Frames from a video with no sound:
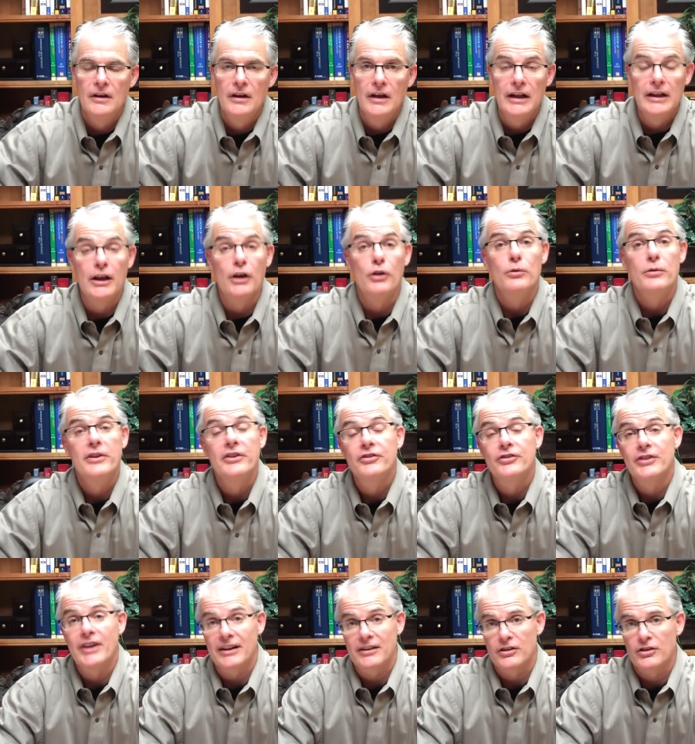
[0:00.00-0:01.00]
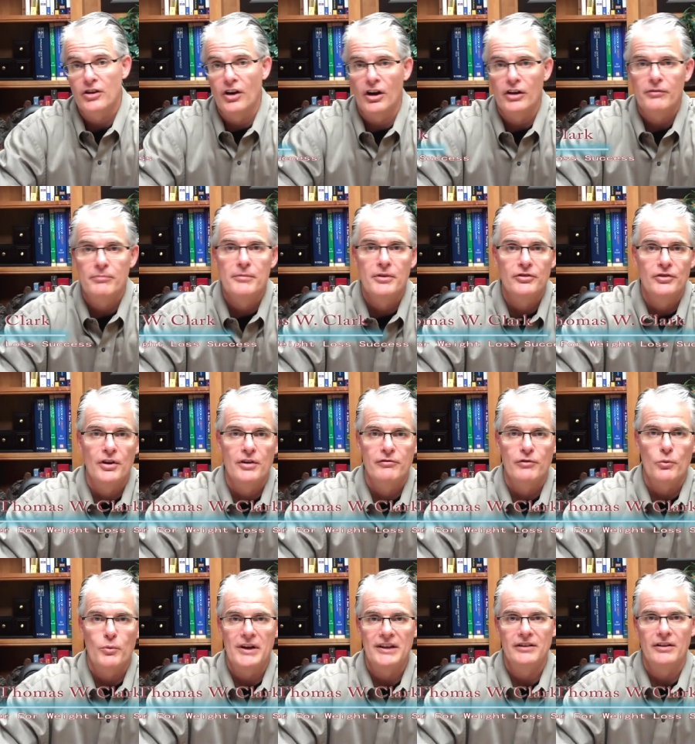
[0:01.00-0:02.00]
Hello, this is Dr. Clark from the Center
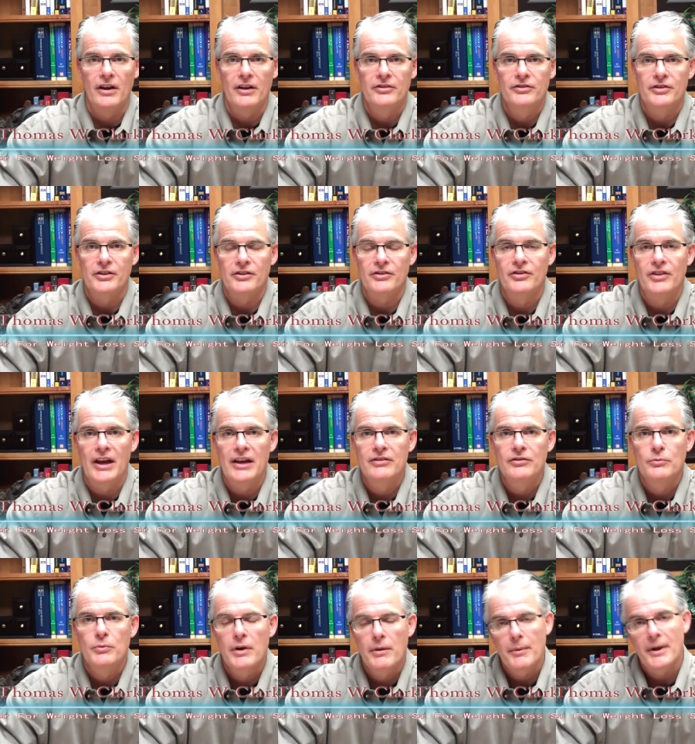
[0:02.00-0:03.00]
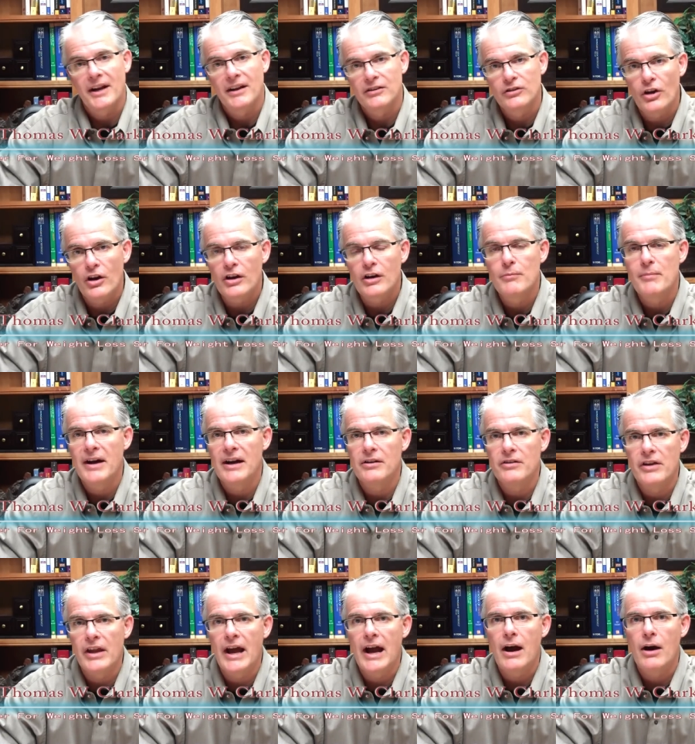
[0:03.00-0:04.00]
for Weight Loss Success. What I want to talk
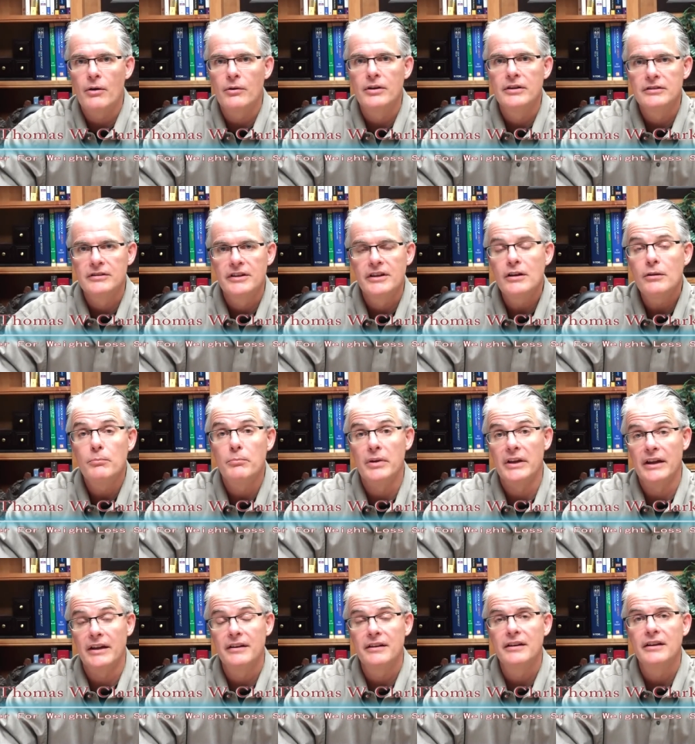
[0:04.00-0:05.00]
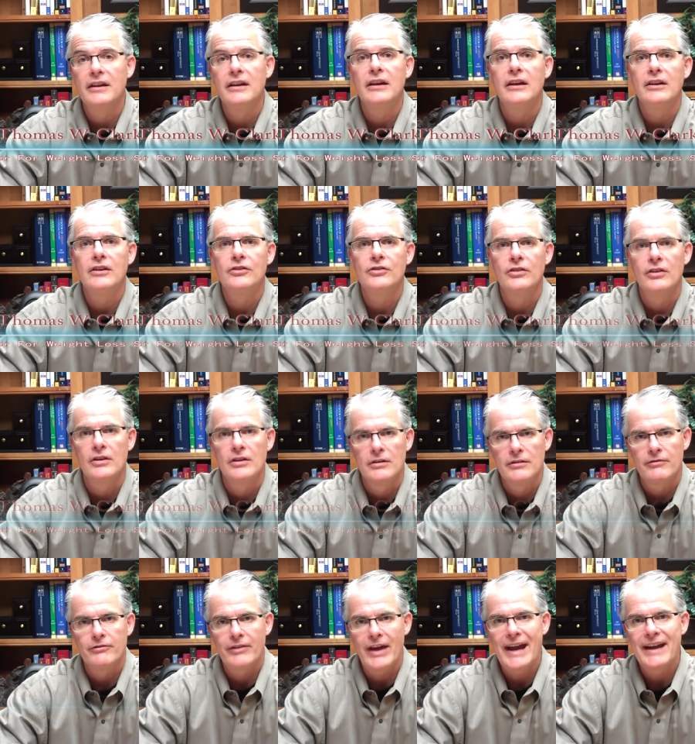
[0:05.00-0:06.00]
about now a little bit is
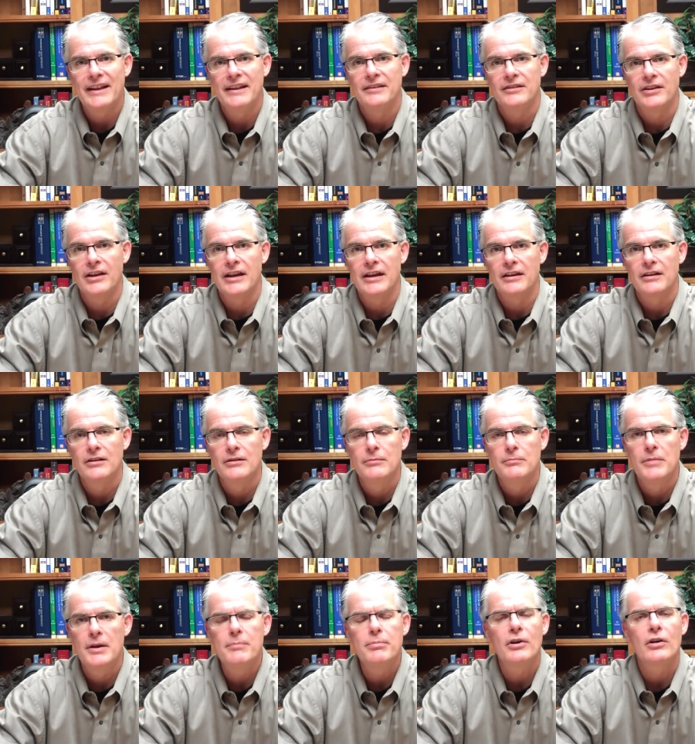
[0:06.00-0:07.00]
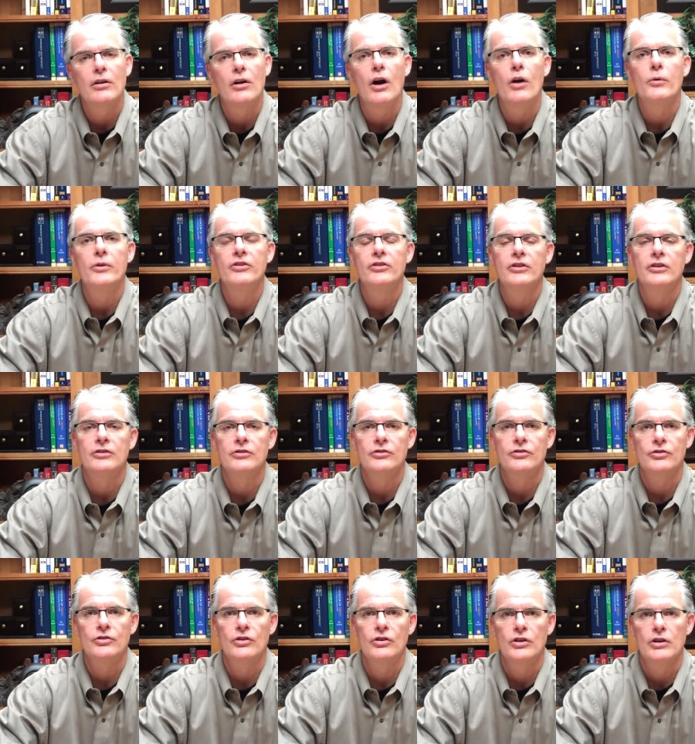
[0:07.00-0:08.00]
fat intake. People are always
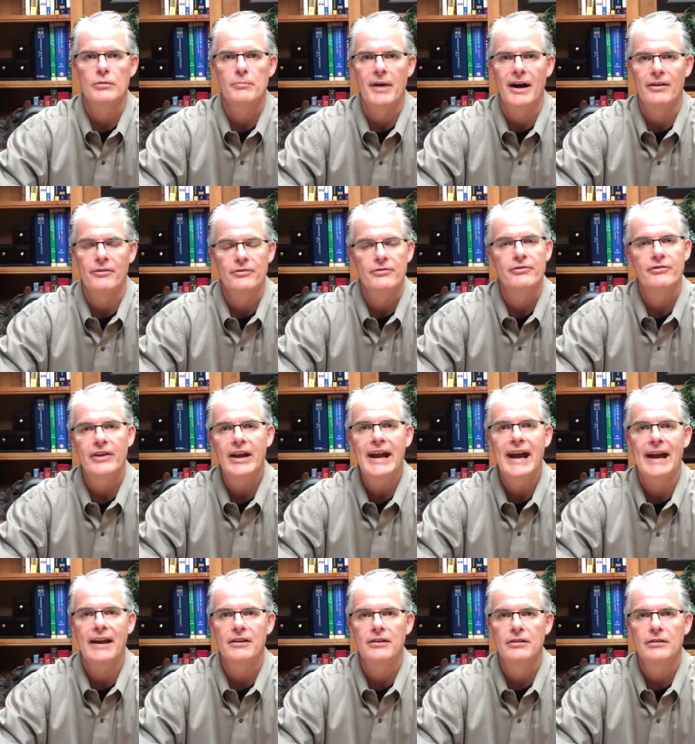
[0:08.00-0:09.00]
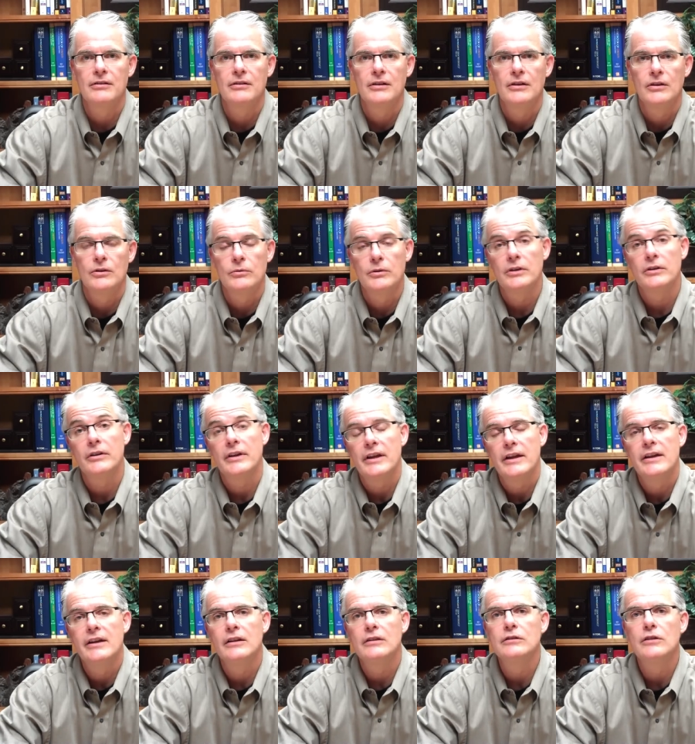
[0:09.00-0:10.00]
concerned about fat. Well,
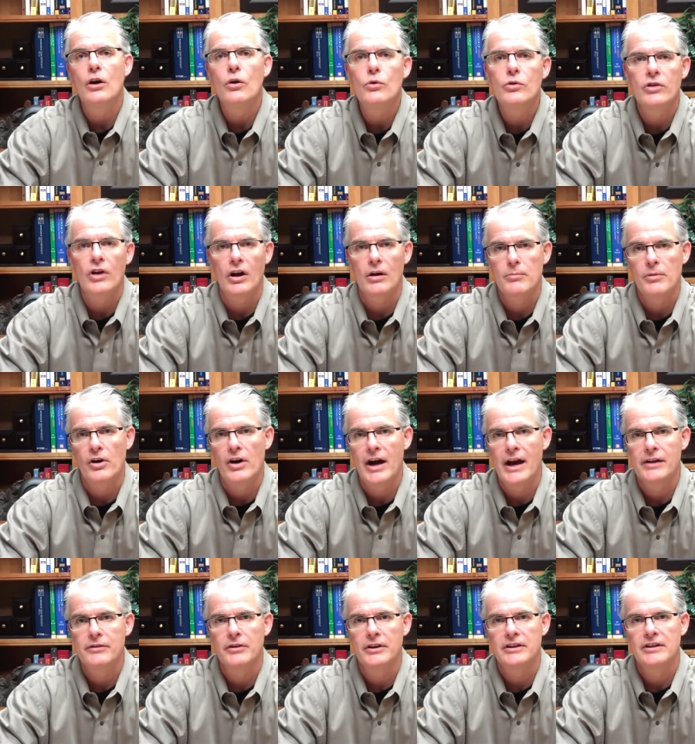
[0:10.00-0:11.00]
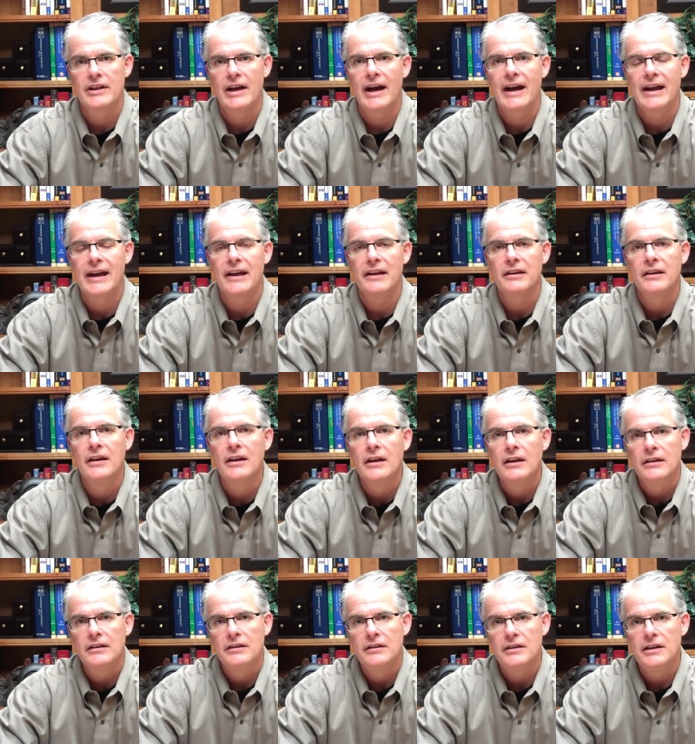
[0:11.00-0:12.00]
in a low carbohydrate diet,
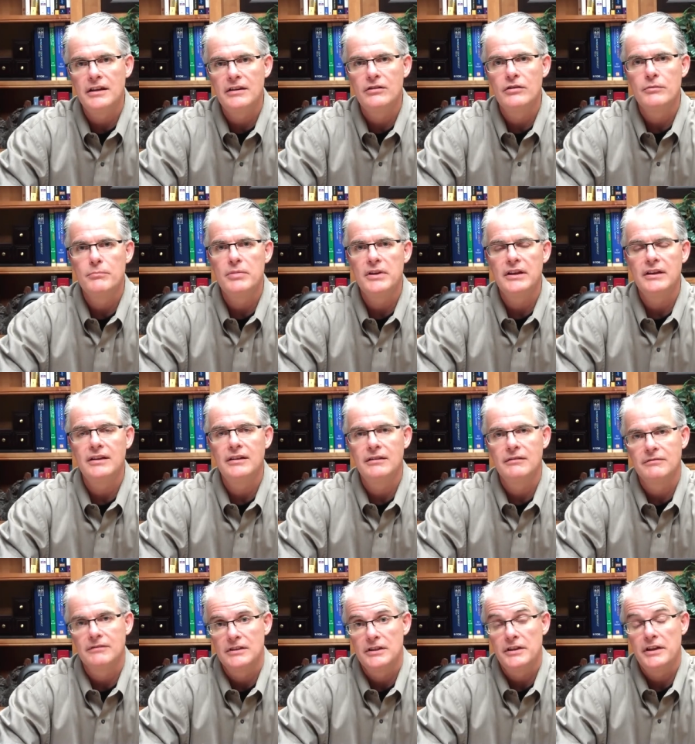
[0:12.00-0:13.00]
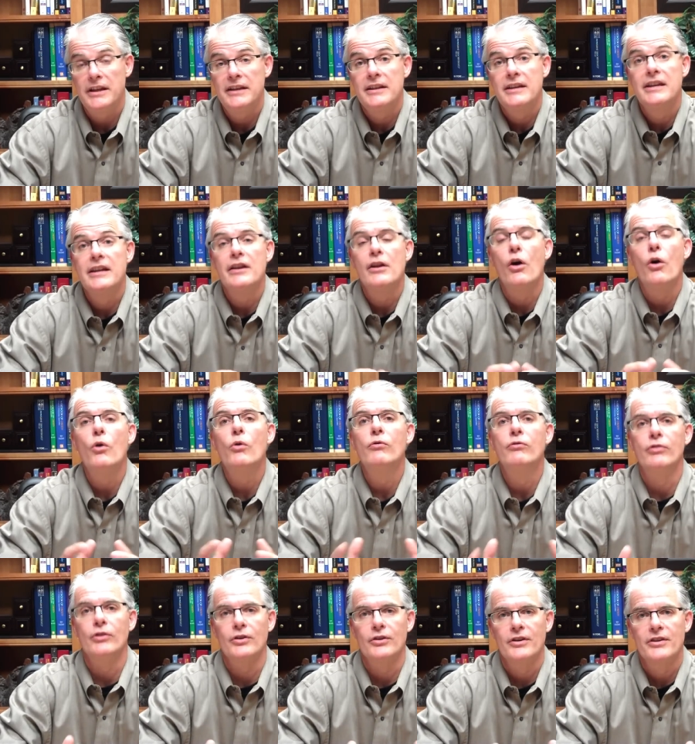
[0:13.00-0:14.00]
you need to be you need to get
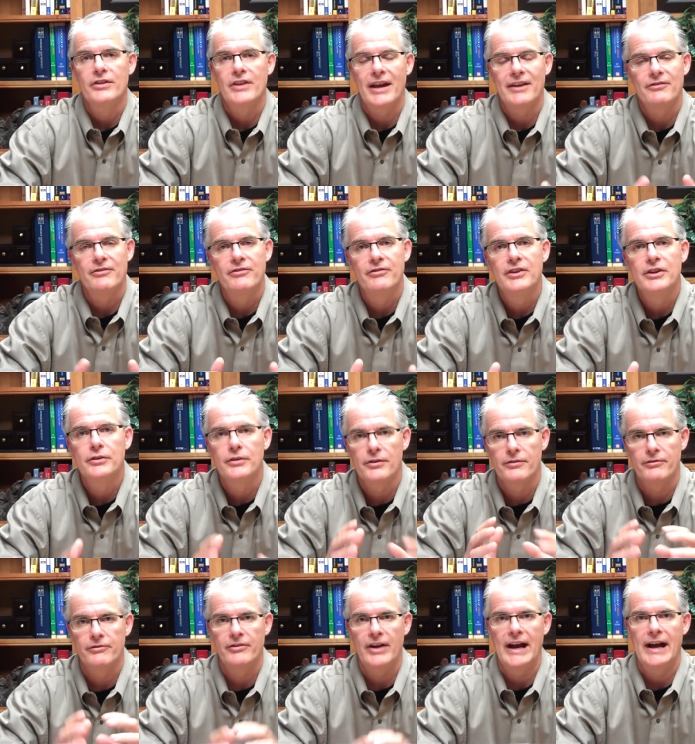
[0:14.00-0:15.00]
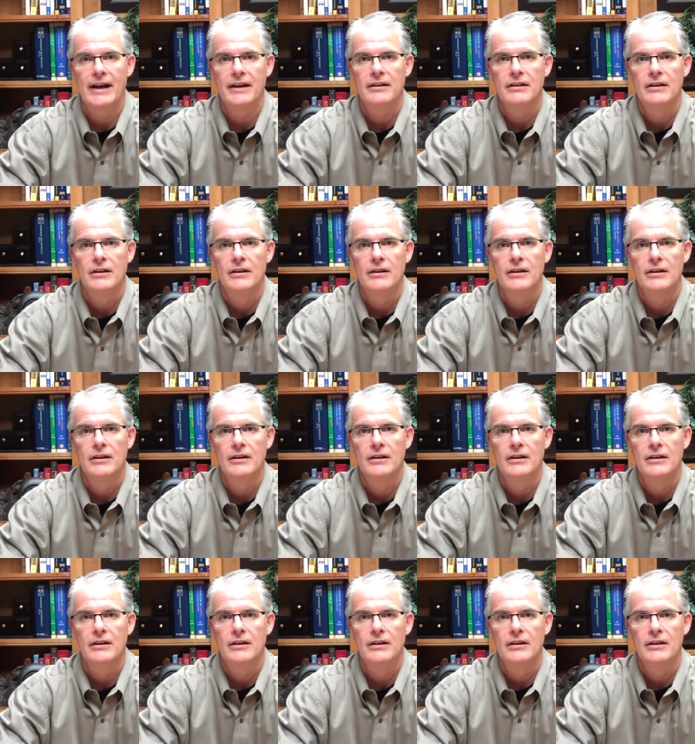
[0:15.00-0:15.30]
over that fear of fat.